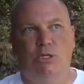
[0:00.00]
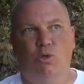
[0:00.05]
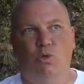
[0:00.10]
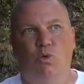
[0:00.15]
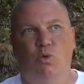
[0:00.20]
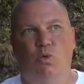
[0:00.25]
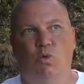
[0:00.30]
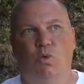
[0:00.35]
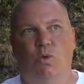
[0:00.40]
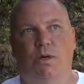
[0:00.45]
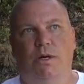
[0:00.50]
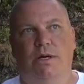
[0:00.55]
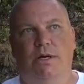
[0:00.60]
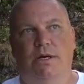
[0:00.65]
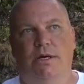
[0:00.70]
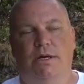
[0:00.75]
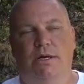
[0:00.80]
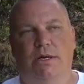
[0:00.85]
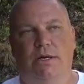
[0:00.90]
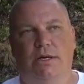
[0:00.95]
ooh,
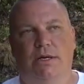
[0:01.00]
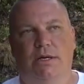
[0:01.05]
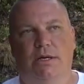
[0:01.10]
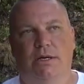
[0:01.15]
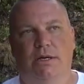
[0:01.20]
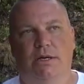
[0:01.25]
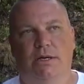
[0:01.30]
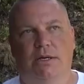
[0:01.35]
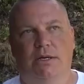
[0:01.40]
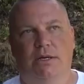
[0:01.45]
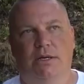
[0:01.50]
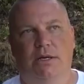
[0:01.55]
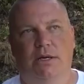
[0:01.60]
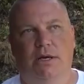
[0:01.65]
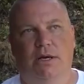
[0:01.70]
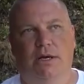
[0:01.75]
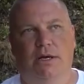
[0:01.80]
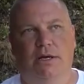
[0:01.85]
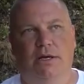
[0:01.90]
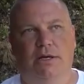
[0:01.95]

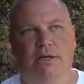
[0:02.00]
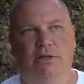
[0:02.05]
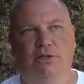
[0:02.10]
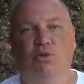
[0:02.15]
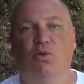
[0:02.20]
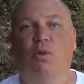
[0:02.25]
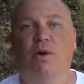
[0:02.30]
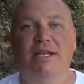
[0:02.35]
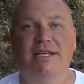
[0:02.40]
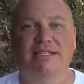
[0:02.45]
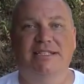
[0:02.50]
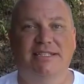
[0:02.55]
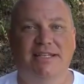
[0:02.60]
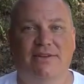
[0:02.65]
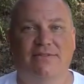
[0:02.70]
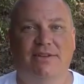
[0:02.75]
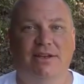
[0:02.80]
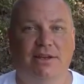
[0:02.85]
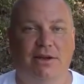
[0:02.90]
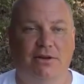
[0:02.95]
uh,
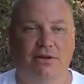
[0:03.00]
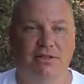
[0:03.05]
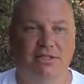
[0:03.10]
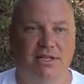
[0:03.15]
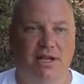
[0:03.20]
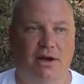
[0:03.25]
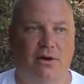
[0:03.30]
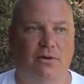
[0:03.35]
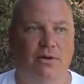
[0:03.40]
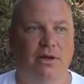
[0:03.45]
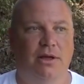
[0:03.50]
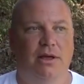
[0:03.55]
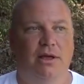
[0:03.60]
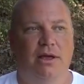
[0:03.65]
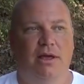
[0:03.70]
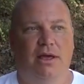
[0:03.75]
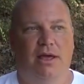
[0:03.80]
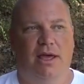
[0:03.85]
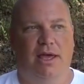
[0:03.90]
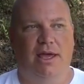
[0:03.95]
twenty-seven years now,
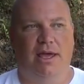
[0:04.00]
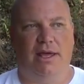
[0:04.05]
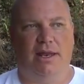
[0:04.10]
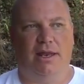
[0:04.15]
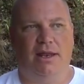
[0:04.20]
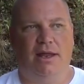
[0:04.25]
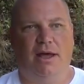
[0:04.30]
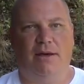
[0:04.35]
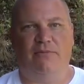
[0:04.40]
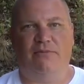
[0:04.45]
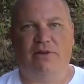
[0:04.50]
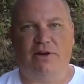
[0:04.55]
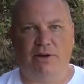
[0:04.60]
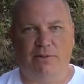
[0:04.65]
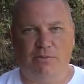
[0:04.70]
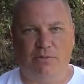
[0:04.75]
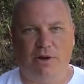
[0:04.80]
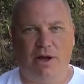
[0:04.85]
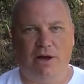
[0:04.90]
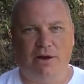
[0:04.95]
and I'm very
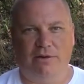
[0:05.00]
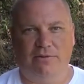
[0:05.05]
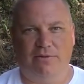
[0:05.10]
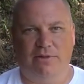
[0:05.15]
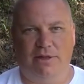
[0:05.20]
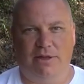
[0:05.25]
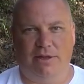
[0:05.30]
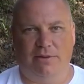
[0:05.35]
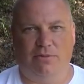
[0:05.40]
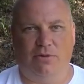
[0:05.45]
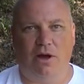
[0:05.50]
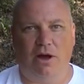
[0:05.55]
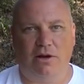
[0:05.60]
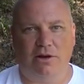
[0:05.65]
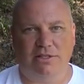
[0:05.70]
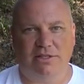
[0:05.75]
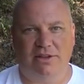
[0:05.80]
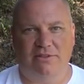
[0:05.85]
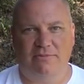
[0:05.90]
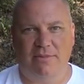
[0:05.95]
proud of the
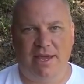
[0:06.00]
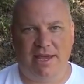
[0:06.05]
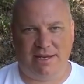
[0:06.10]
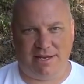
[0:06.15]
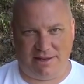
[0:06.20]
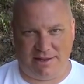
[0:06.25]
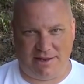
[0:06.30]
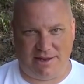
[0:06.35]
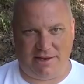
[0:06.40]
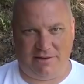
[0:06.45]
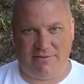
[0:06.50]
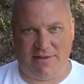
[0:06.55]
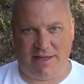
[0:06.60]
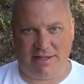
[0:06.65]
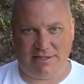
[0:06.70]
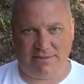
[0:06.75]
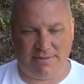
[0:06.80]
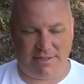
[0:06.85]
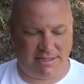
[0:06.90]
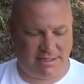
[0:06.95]
progress I've made and the
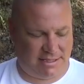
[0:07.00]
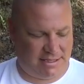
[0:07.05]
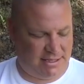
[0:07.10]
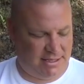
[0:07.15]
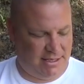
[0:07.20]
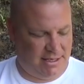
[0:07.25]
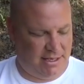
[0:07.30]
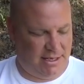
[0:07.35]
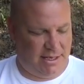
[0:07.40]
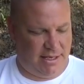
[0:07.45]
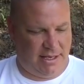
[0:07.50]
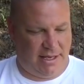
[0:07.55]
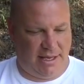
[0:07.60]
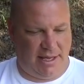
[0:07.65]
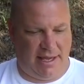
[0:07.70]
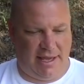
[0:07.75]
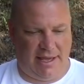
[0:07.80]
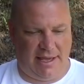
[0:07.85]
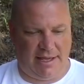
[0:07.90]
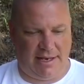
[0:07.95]
advancements.
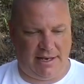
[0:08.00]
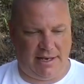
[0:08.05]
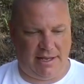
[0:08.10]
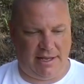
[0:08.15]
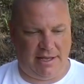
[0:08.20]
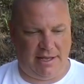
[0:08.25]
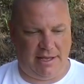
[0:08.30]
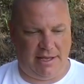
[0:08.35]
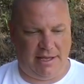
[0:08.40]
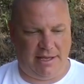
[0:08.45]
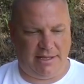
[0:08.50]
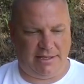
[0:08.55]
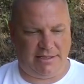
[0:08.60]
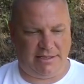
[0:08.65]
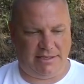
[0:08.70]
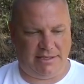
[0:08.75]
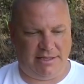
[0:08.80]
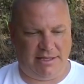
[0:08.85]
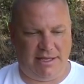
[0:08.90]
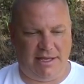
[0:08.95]
And
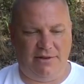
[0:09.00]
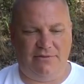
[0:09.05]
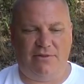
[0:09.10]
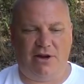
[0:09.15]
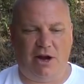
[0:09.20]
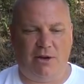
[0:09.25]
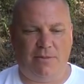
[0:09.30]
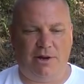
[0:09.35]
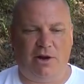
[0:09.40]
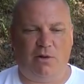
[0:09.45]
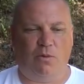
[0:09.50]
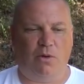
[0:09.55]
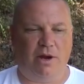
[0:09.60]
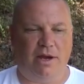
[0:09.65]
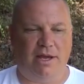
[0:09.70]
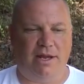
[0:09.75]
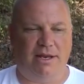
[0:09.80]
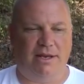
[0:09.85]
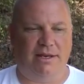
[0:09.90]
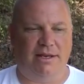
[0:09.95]
it's the environment I
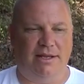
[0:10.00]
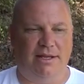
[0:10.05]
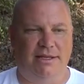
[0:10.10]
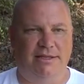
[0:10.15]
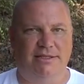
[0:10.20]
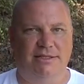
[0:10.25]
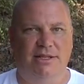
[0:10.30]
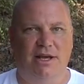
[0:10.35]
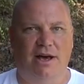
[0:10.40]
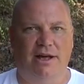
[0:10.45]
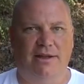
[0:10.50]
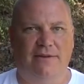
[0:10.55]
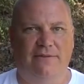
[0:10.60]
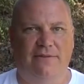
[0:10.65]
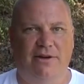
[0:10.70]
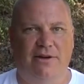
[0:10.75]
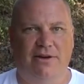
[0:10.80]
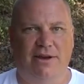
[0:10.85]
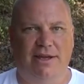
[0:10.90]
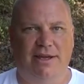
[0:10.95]
work in is not a
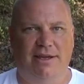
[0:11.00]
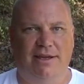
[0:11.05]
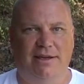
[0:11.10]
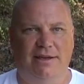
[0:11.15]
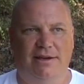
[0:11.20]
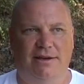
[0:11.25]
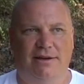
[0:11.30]
very